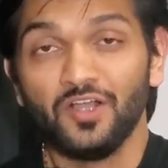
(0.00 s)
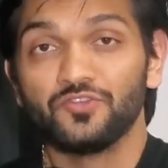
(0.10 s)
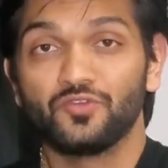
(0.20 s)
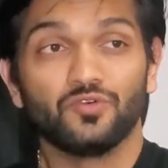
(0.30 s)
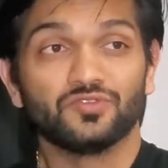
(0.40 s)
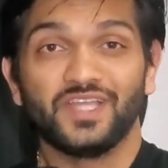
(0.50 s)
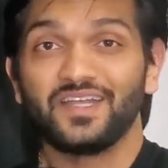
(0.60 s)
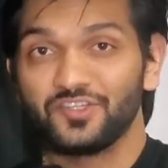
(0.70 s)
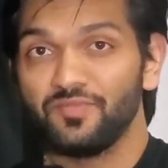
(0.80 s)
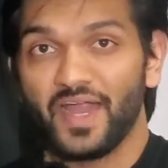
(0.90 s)
So
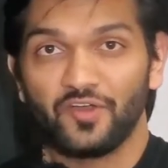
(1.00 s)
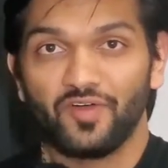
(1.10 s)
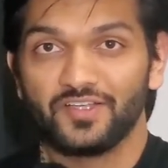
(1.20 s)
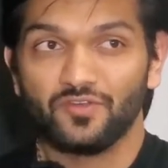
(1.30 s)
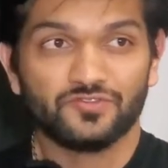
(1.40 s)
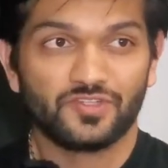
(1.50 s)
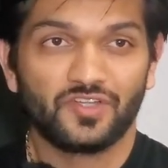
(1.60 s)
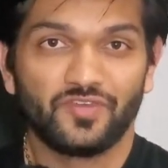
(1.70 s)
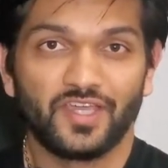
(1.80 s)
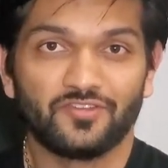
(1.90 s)
that is my advice on
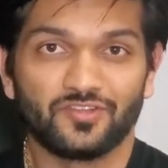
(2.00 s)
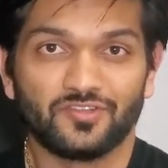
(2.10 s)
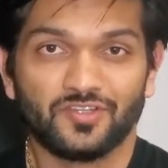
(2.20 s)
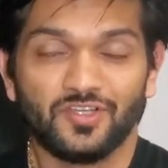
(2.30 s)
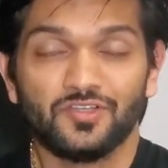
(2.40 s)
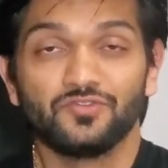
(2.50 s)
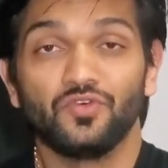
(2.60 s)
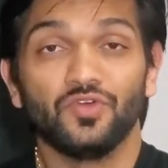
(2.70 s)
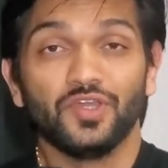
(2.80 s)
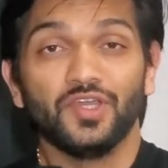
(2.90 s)
certification.
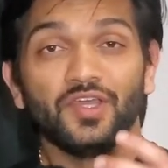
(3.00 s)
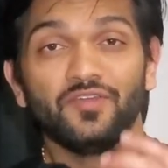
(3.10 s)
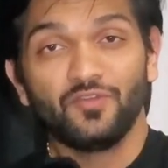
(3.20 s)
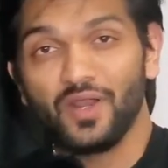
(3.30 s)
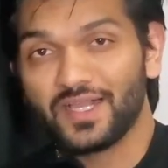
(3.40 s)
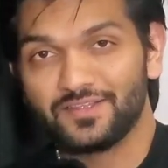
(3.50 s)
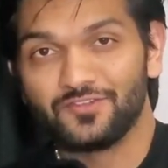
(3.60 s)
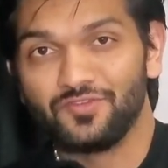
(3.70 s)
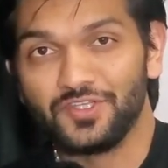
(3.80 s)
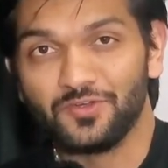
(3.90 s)
So if you like
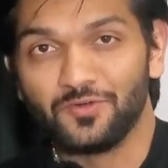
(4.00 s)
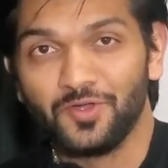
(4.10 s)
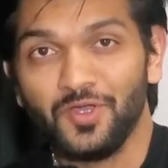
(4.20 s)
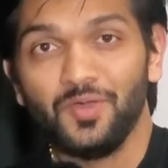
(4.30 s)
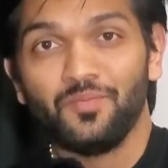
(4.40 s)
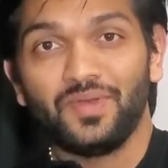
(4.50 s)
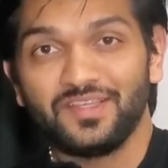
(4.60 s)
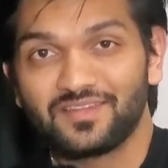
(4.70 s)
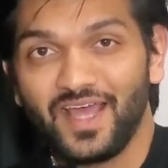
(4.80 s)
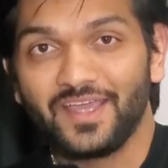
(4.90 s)
this video,
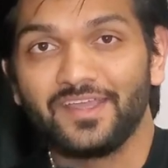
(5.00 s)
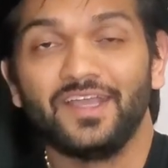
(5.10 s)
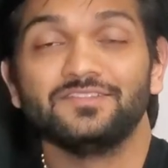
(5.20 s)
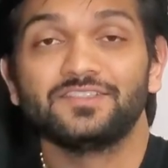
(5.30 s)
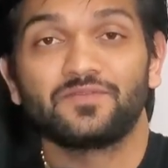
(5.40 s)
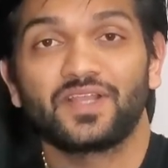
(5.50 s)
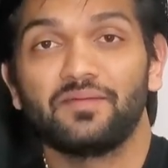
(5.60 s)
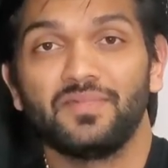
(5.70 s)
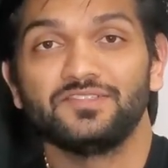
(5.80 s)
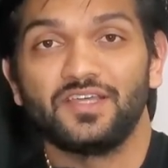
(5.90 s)
please like and subscribe
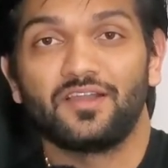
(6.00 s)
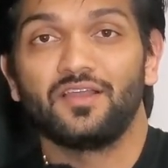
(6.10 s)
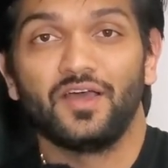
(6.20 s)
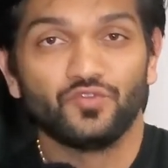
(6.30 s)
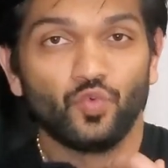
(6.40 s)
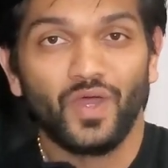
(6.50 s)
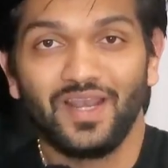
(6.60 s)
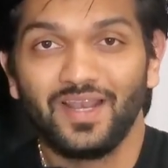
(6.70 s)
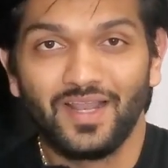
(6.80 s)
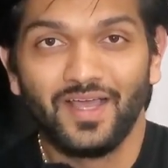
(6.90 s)
my channel as
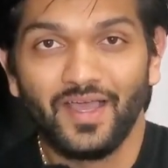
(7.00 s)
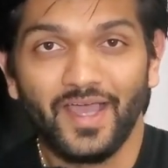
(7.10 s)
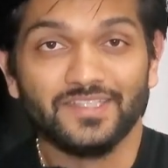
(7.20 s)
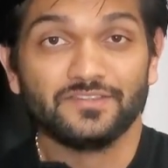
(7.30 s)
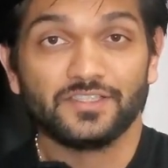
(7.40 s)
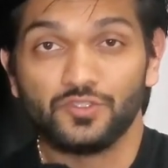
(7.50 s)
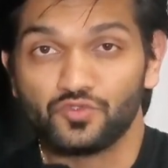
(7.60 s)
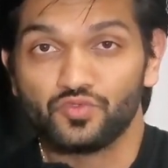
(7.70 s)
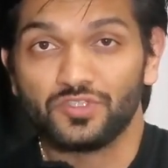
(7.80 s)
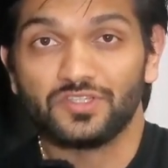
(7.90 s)
well and see you
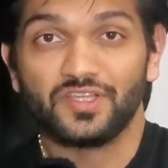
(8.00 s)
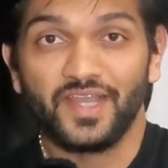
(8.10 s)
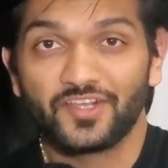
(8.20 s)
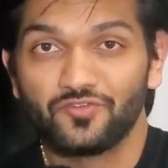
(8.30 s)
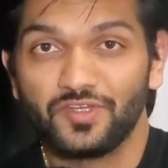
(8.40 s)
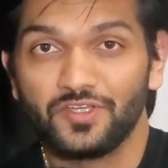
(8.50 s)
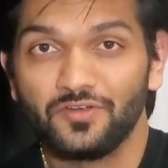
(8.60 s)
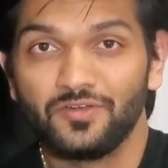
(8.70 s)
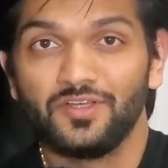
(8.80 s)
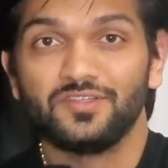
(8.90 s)
soon in the next
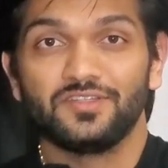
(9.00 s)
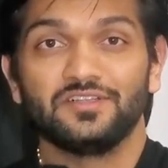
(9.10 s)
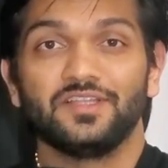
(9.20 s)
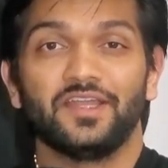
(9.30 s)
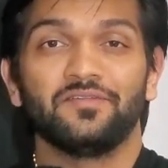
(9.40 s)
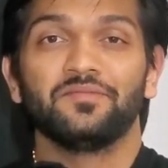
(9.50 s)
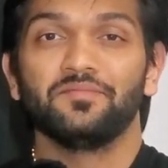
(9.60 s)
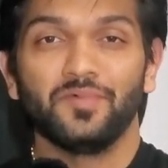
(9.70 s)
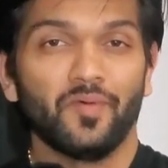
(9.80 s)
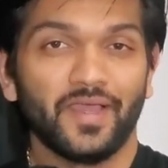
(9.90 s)
video. Till then,
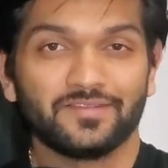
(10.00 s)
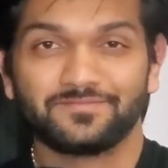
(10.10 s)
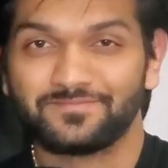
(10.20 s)
bye-bye.